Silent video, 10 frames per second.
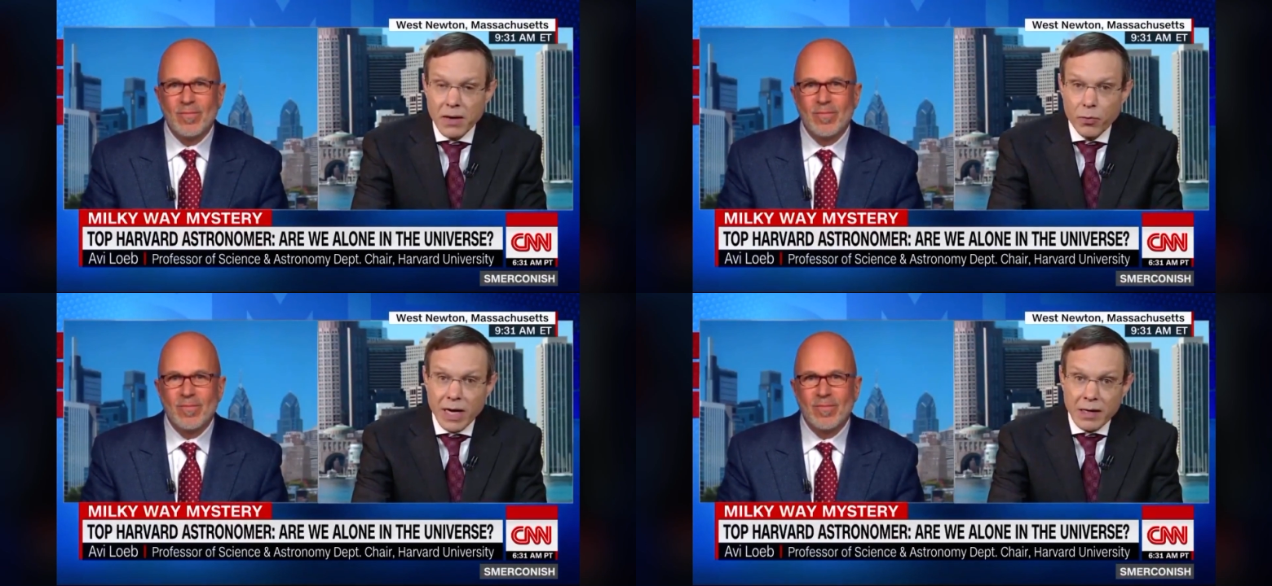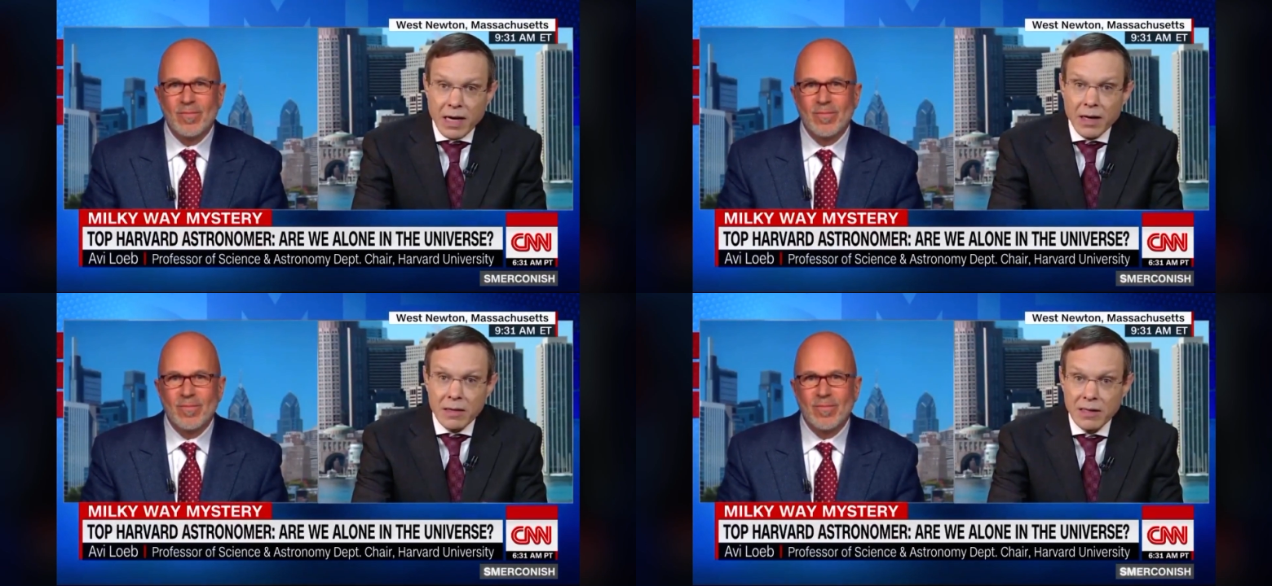Speaker 1: we are
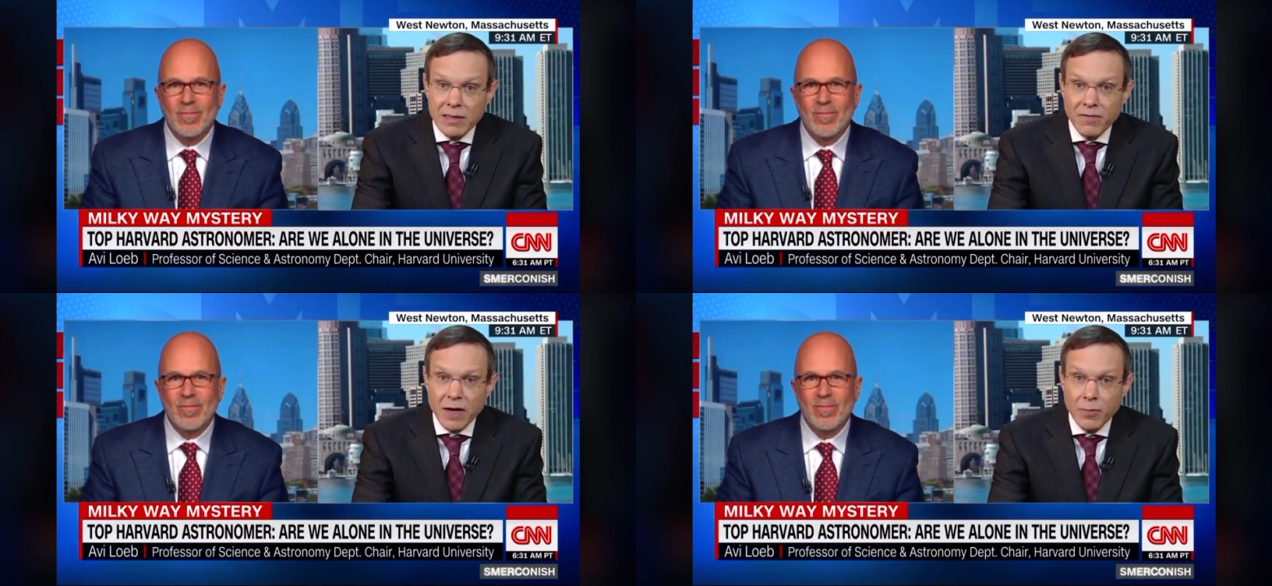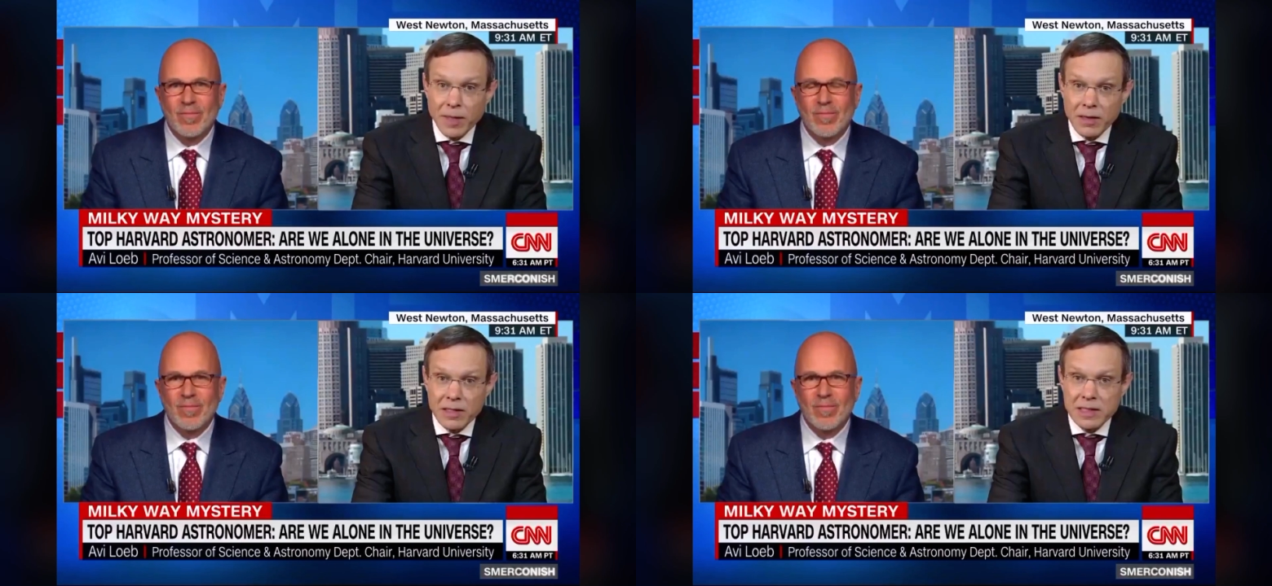currently
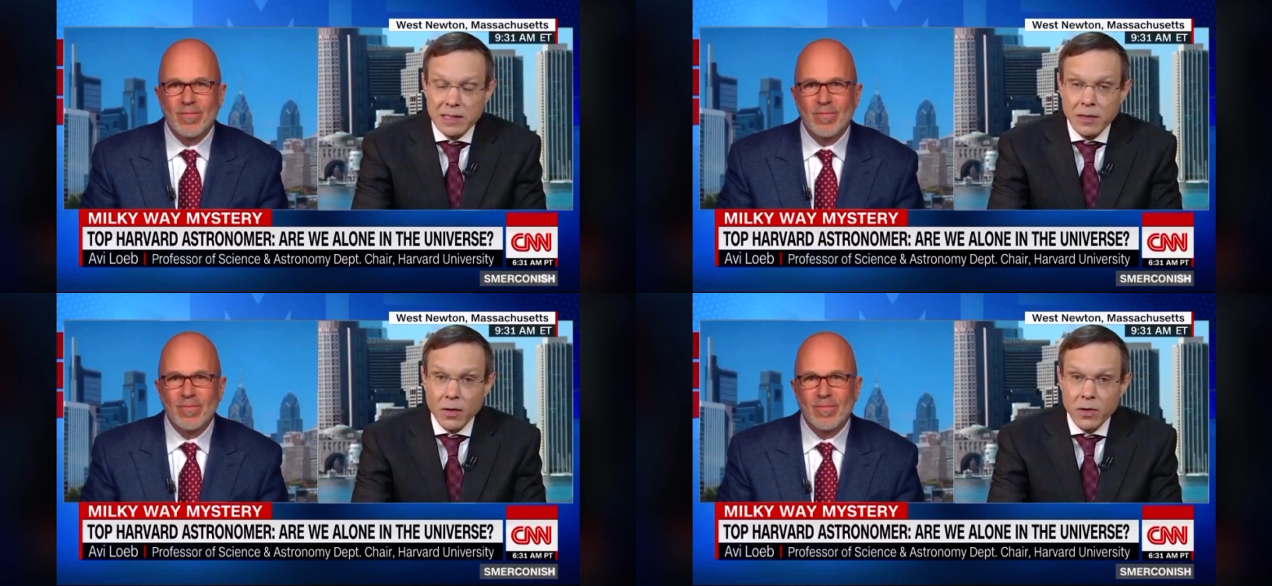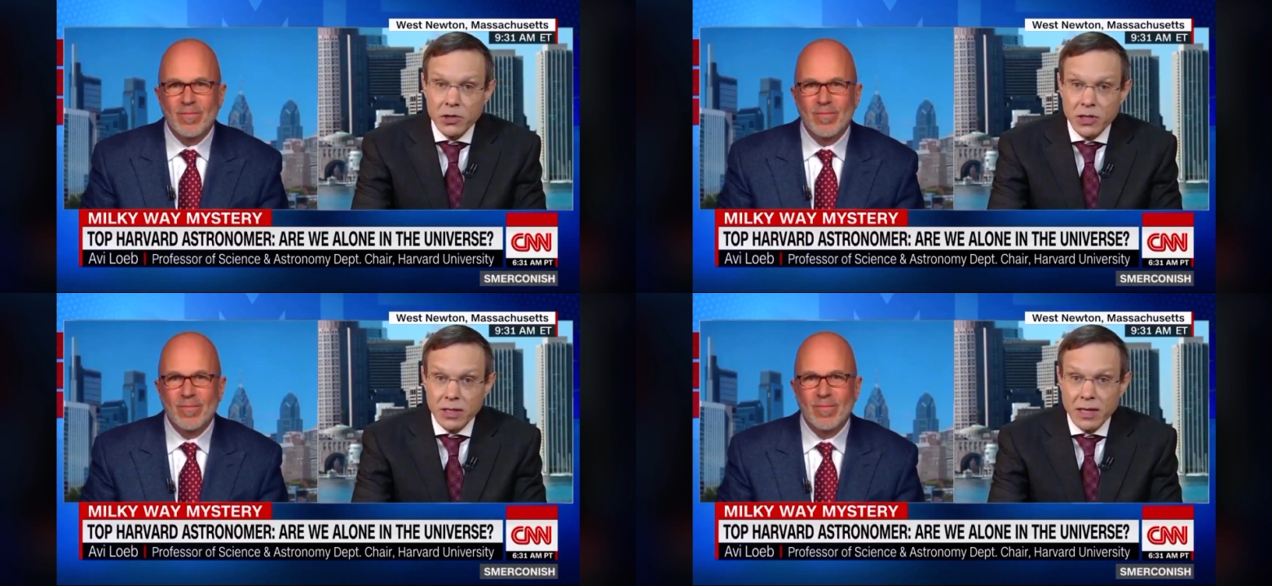developing this
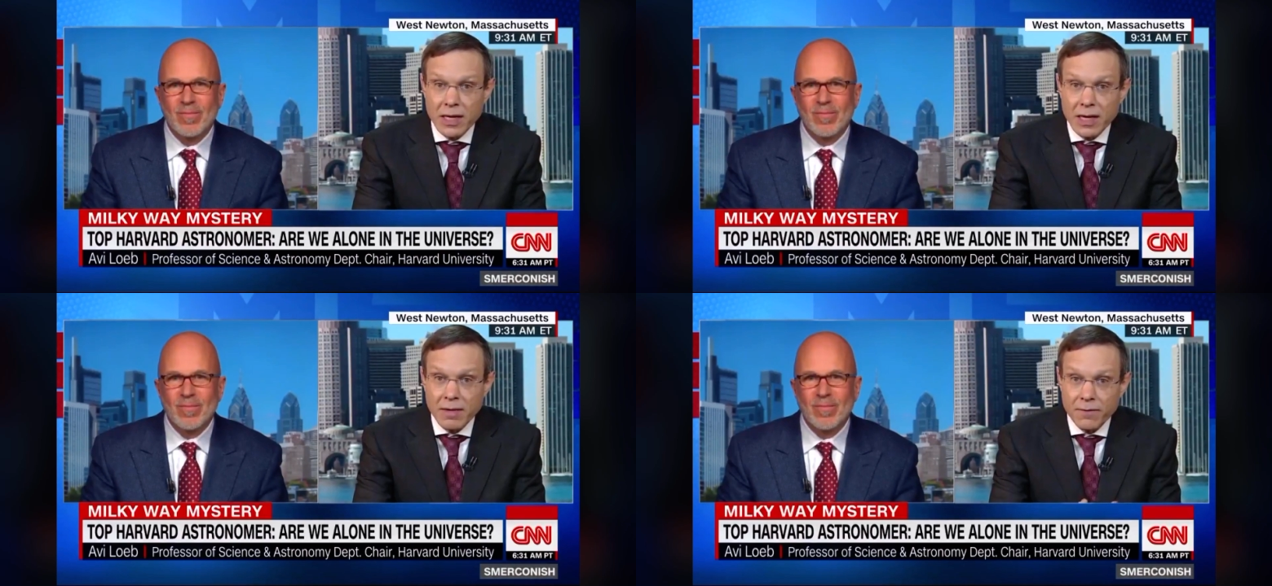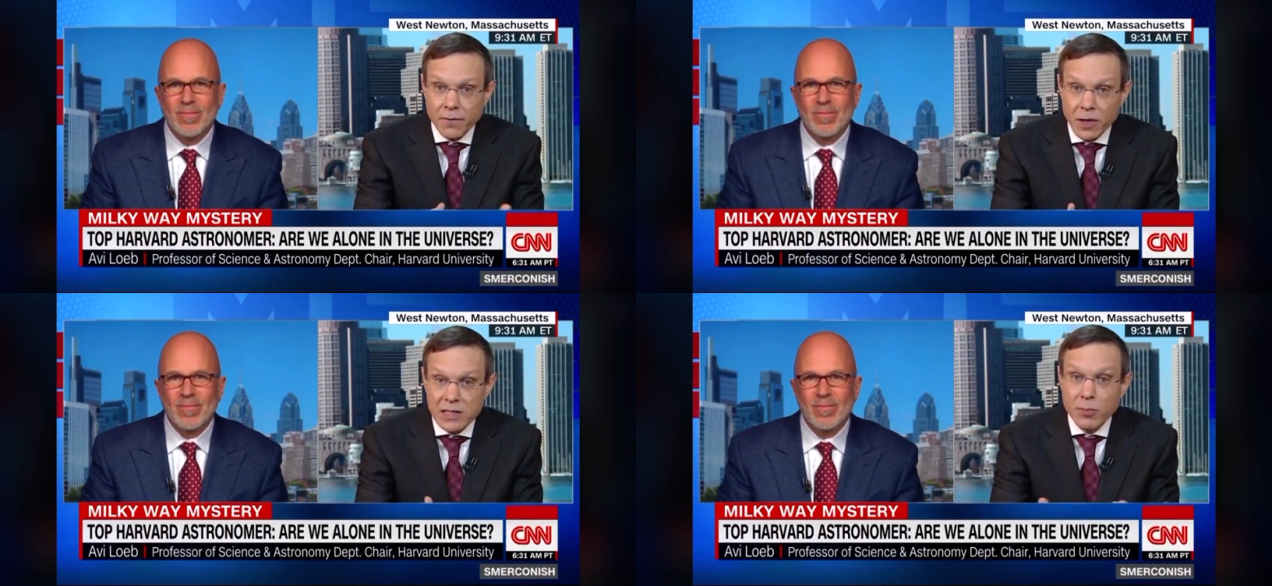technology uh,
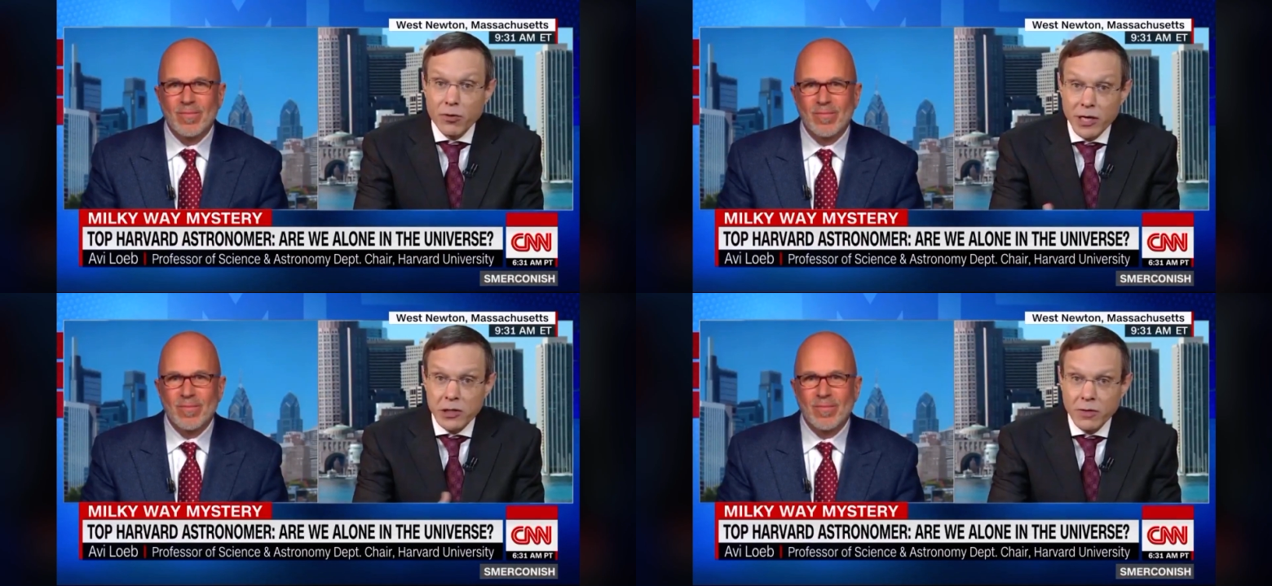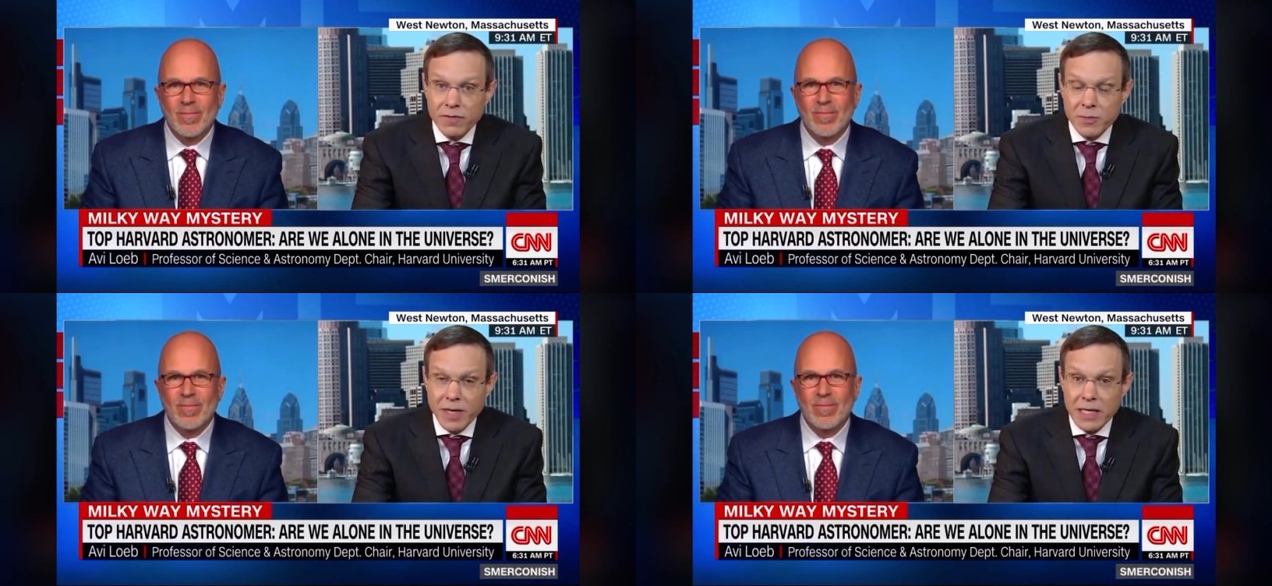for exploration
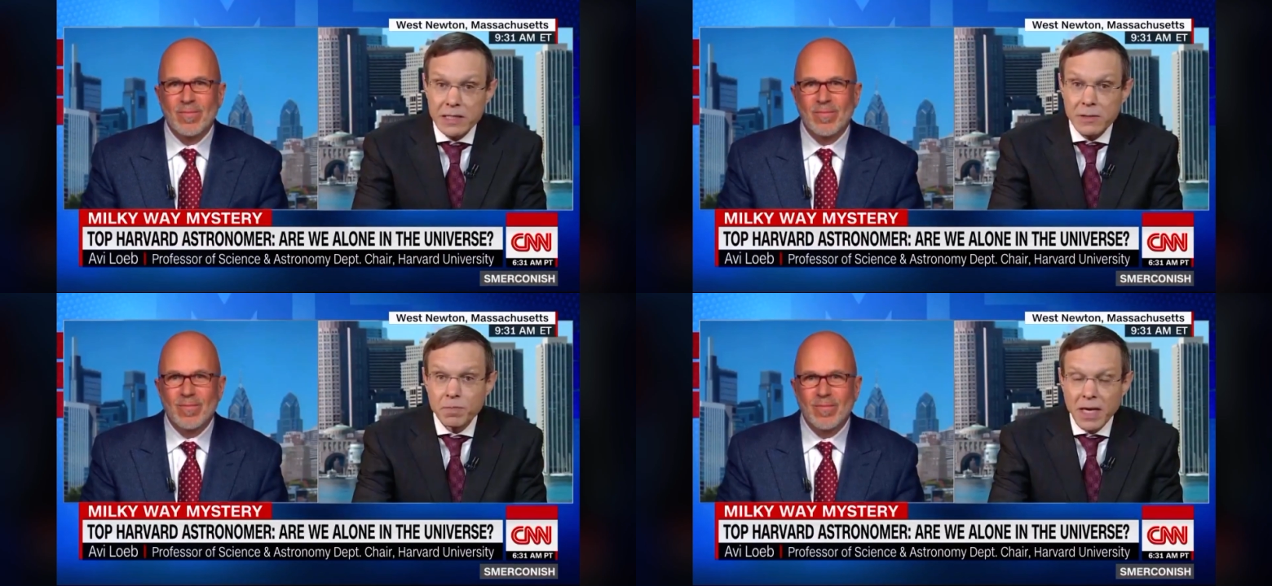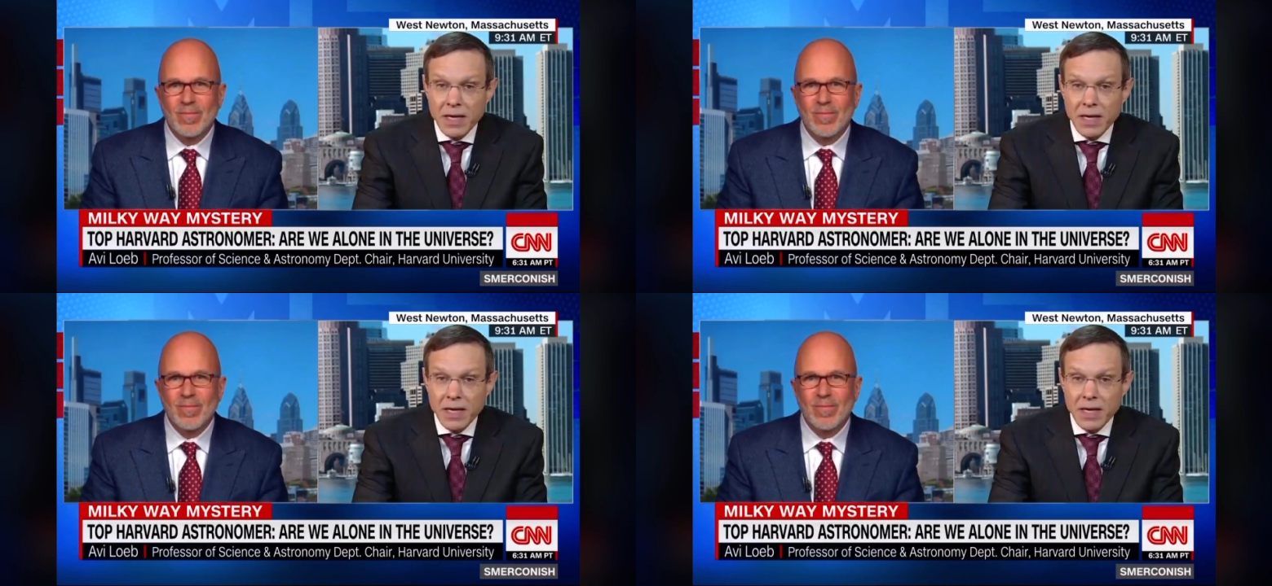of space.